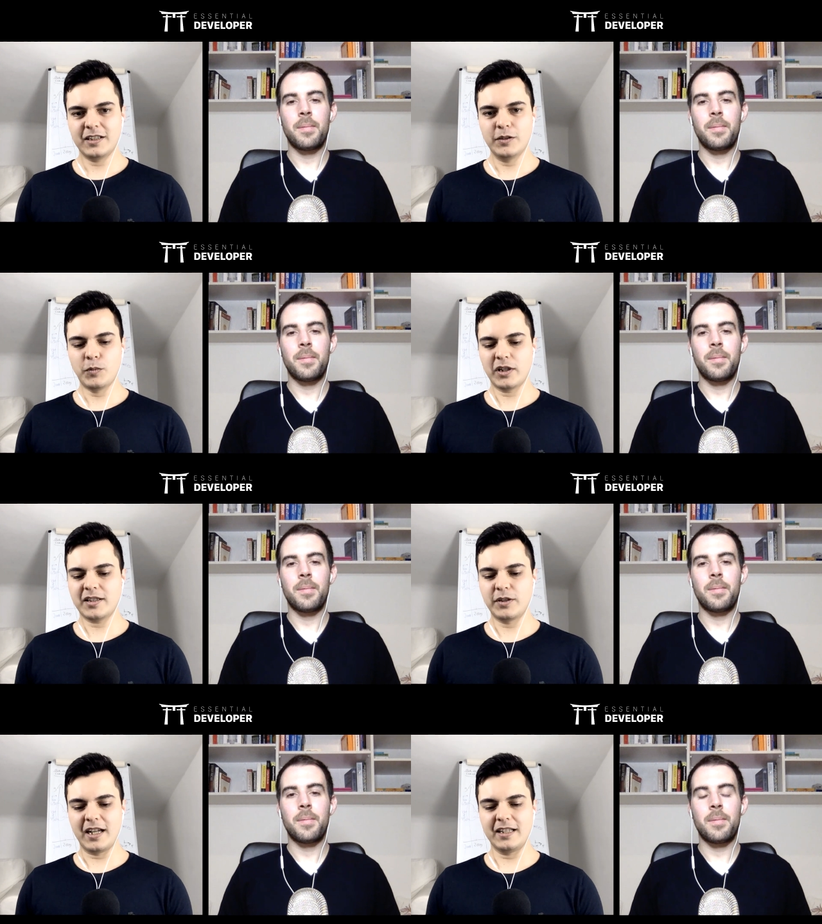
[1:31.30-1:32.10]
Speaker 1: you might
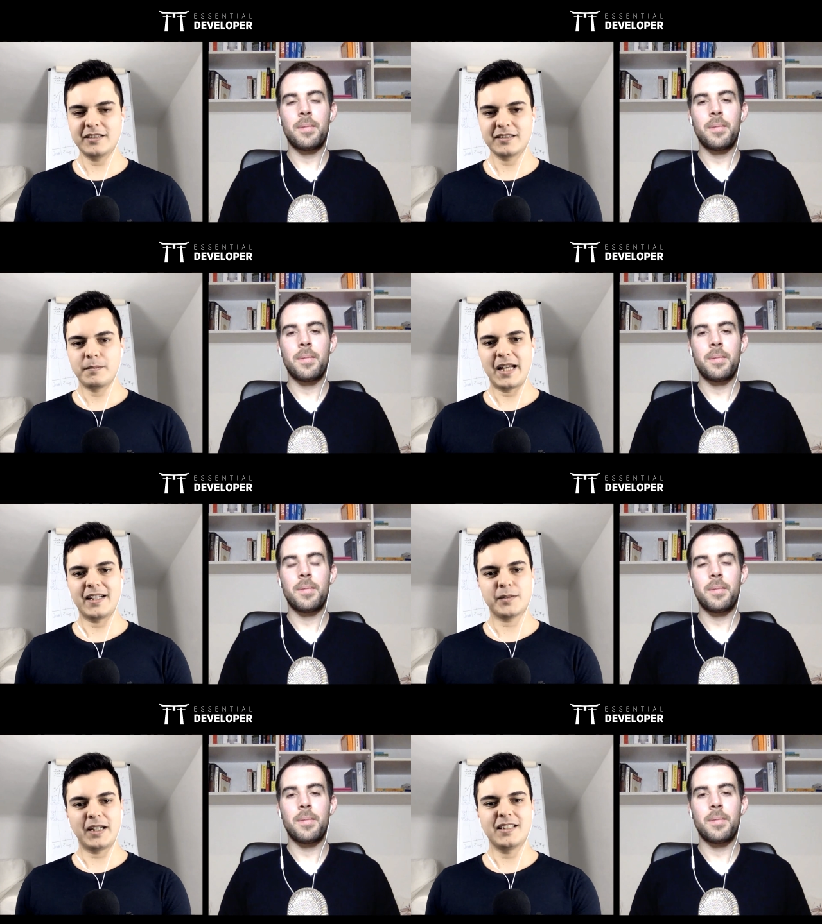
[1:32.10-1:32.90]
create bad
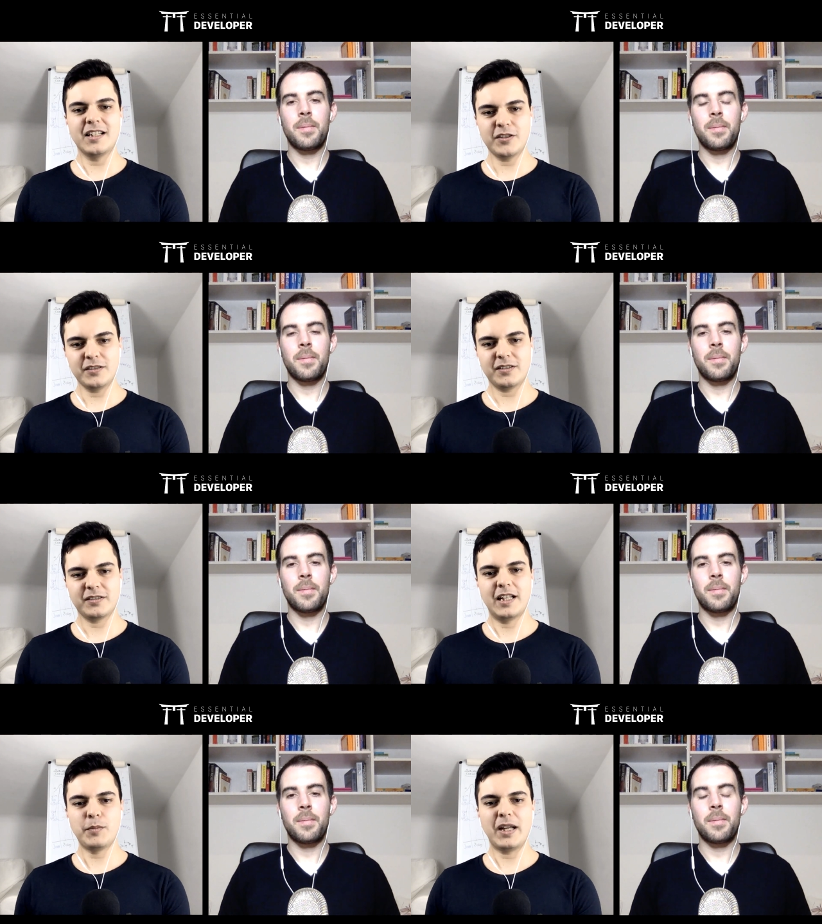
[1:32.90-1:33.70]
expectations
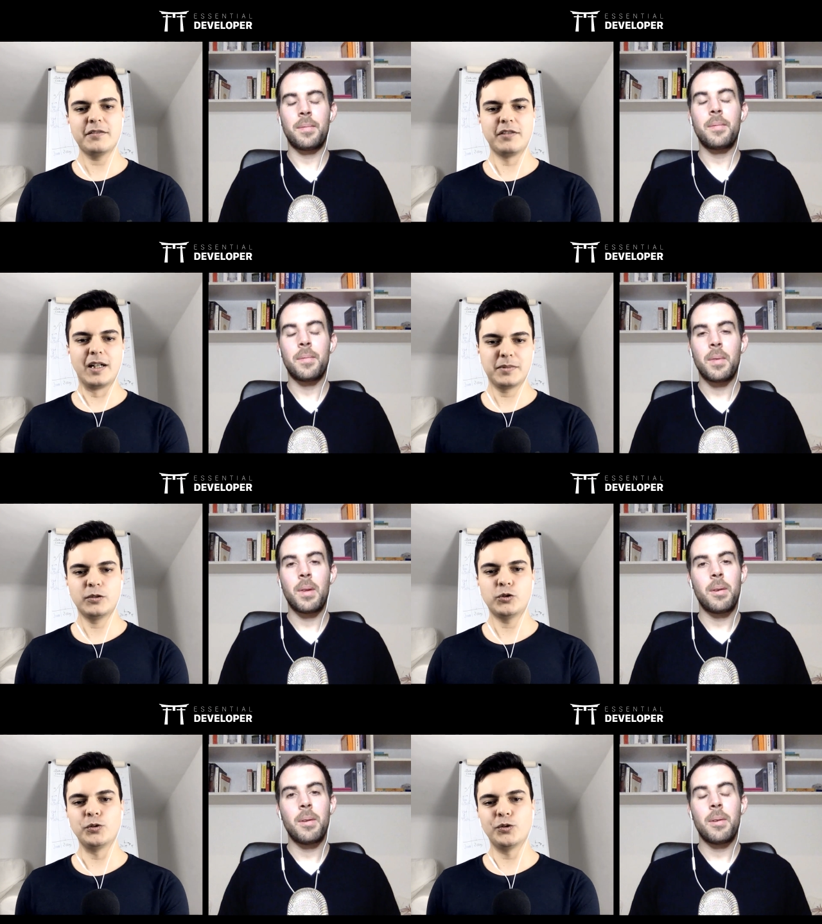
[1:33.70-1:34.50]
and you might give up
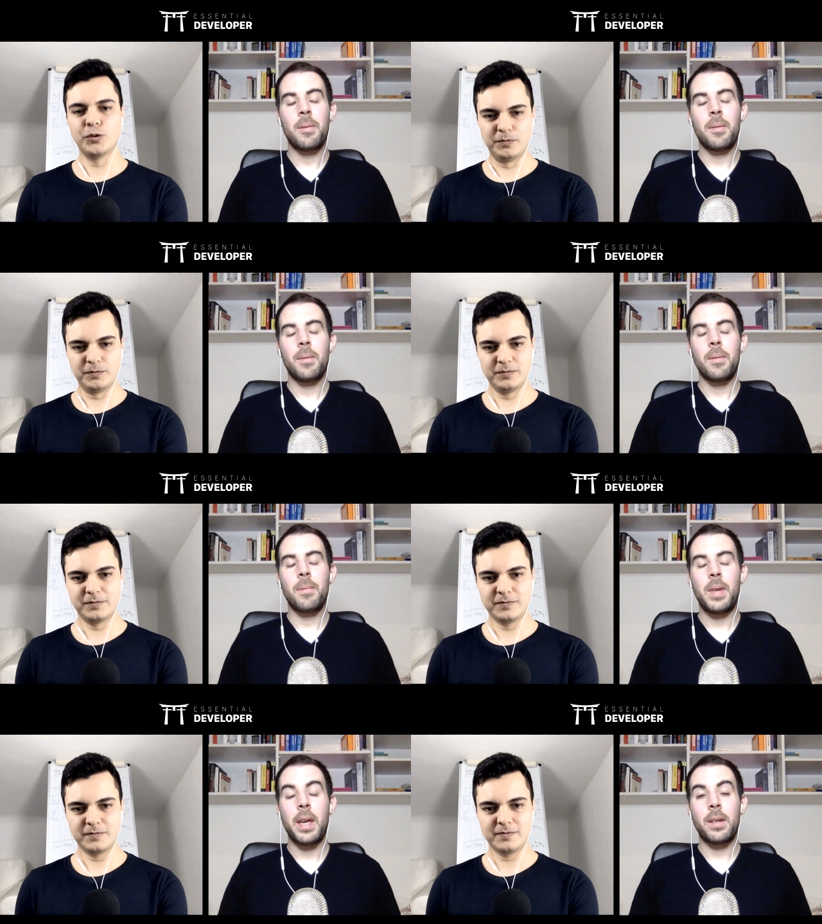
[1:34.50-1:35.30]
too soon.
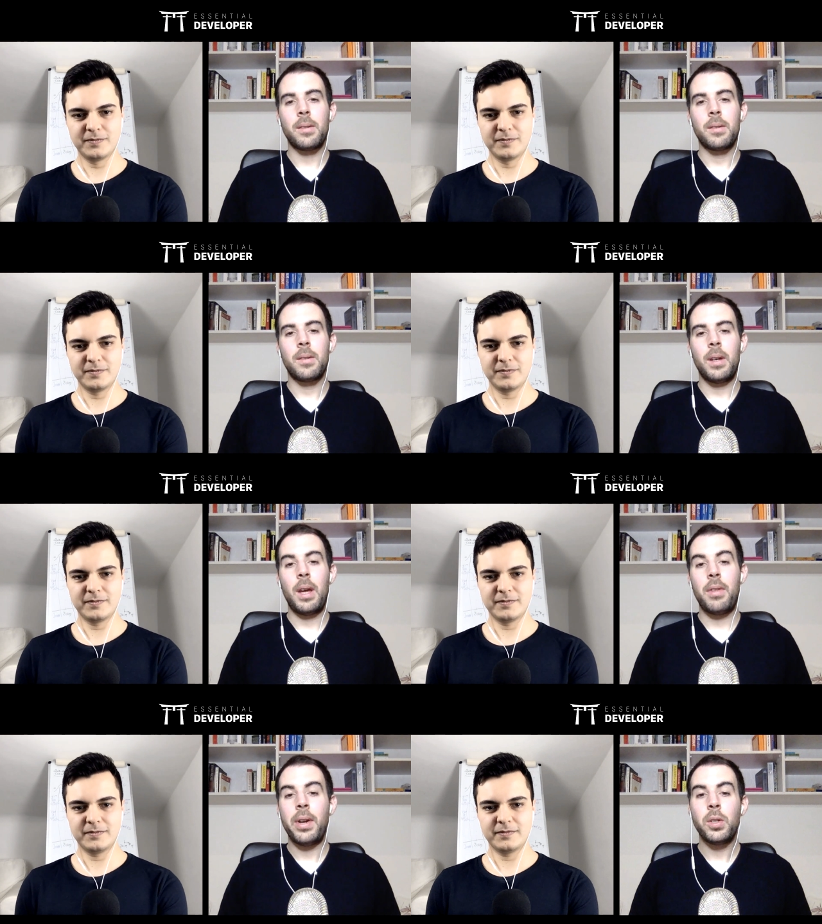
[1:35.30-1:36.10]
Speaker 2: Yes.
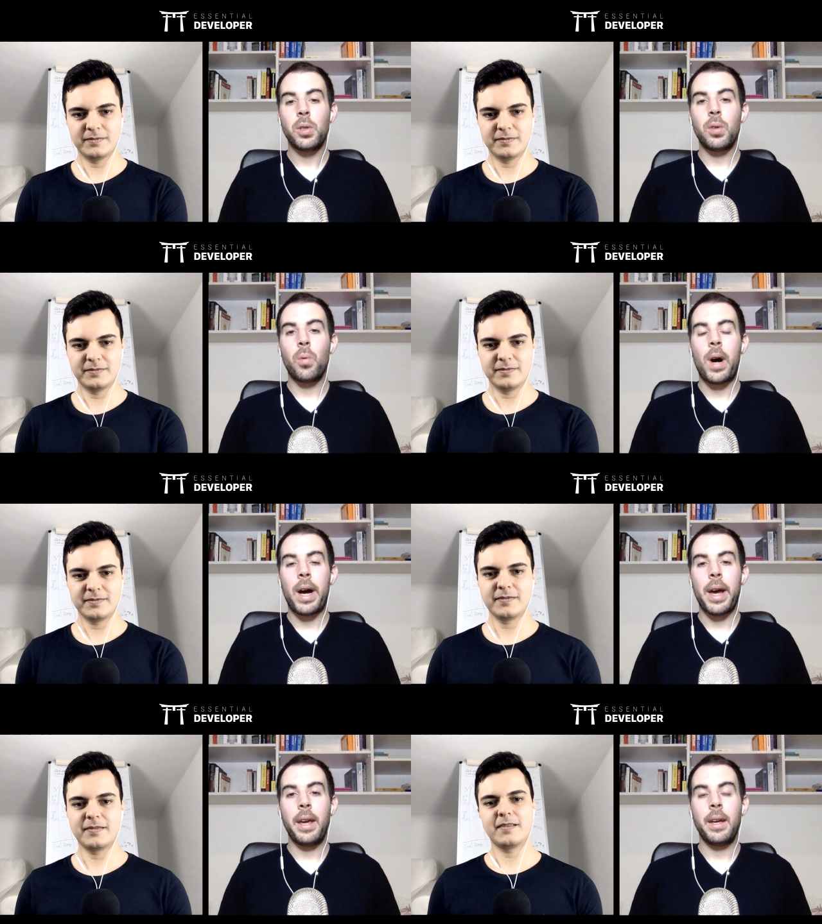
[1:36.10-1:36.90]
And the reason
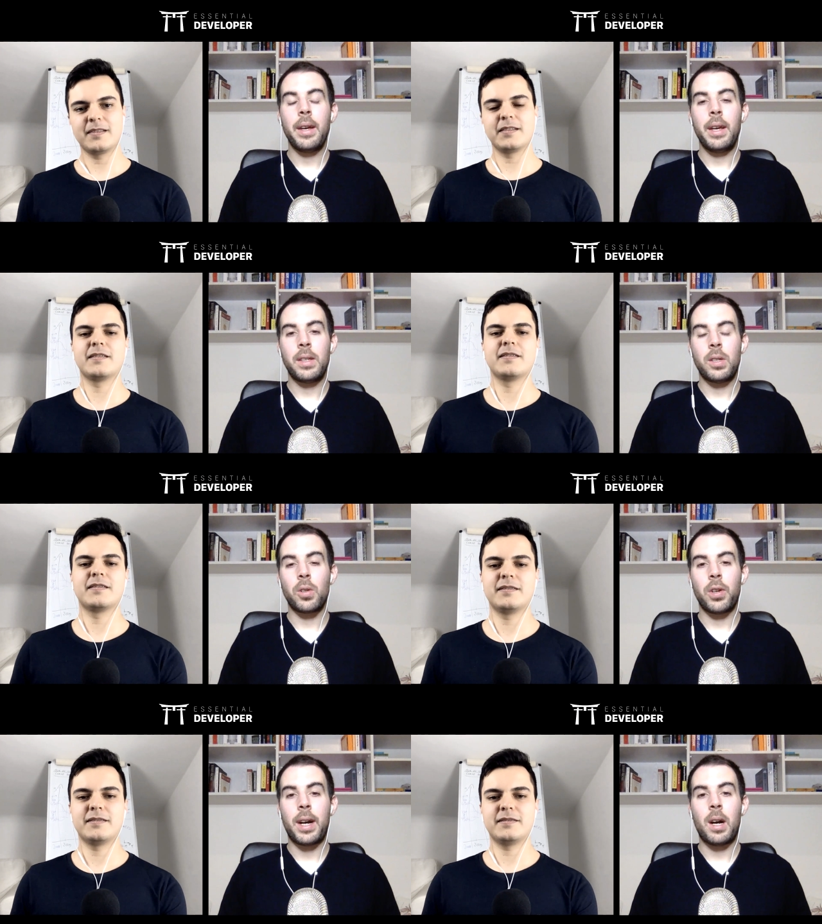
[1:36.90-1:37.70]
why it's not
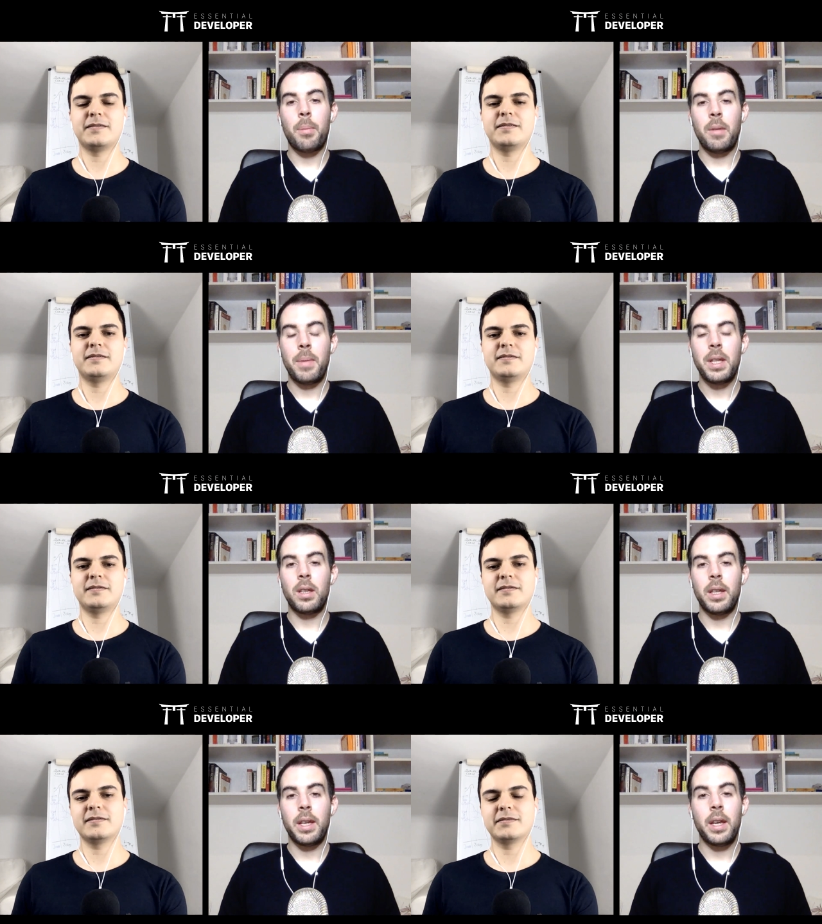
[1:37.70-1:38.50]
going to happen
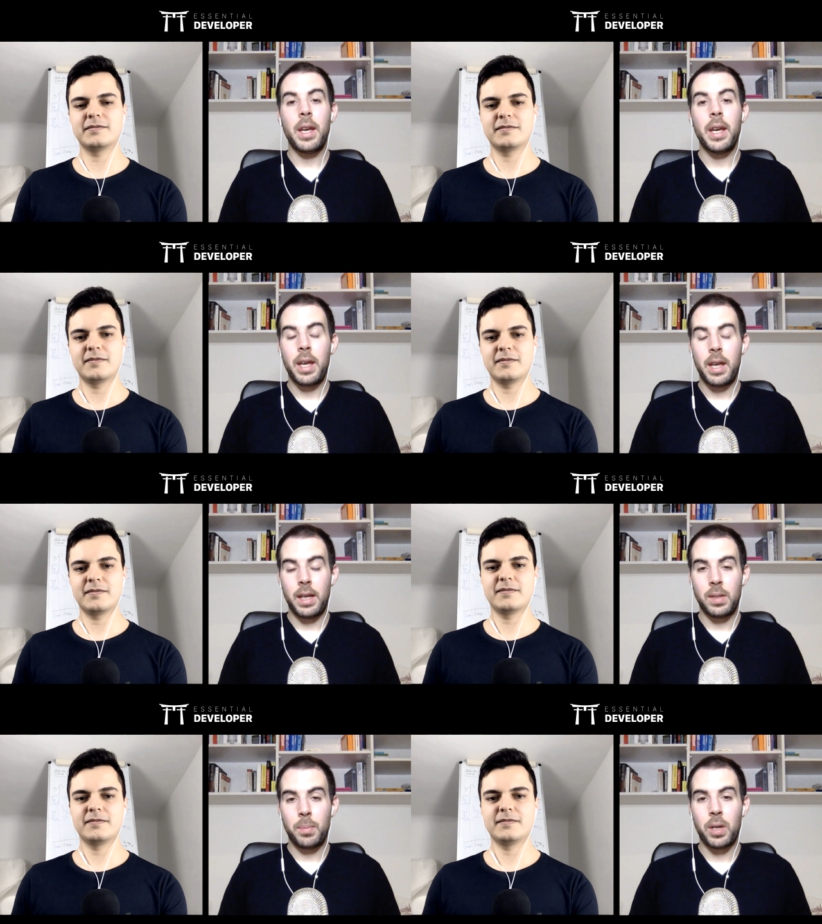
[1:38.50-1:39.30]
immediately,
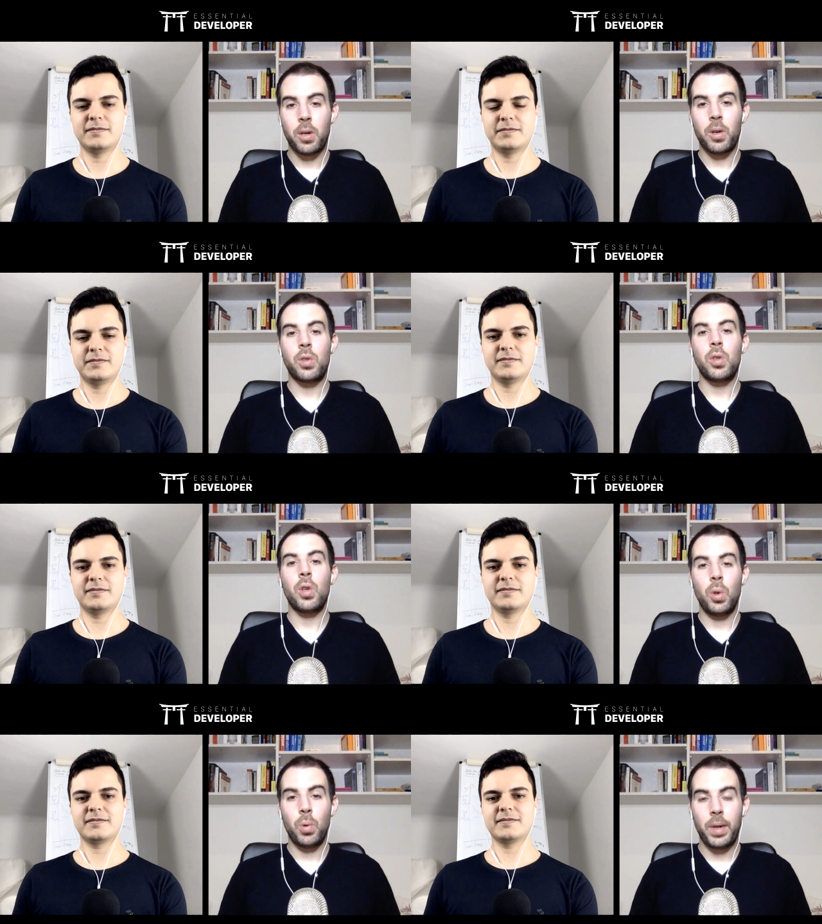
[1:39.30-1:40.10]
it's because
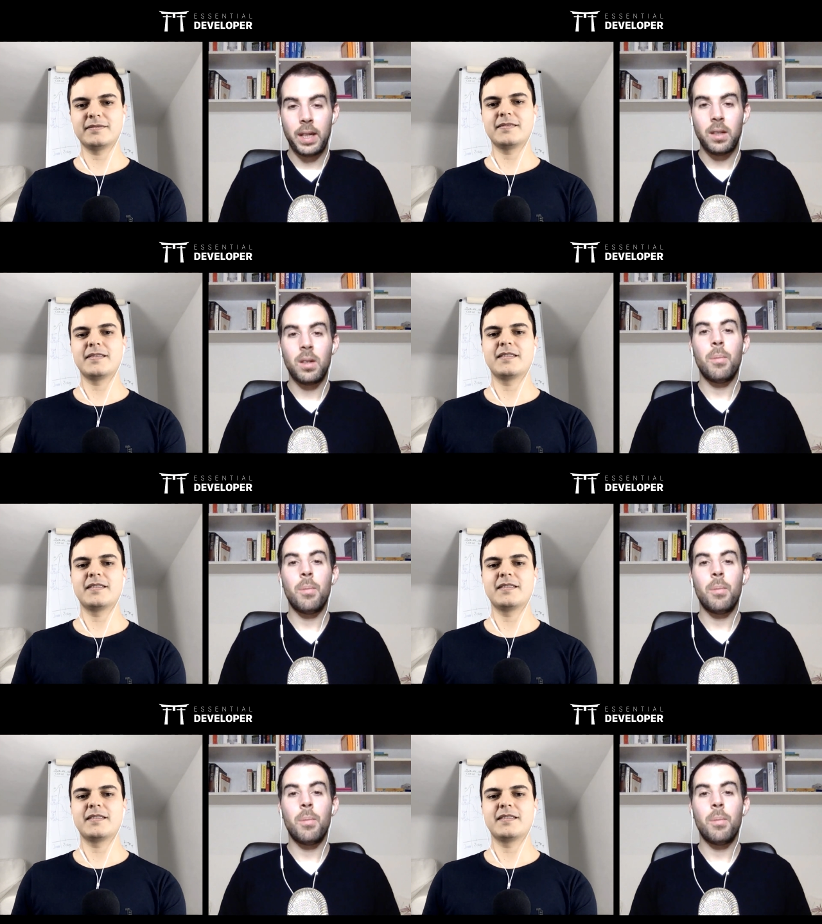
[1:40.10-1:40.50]
you need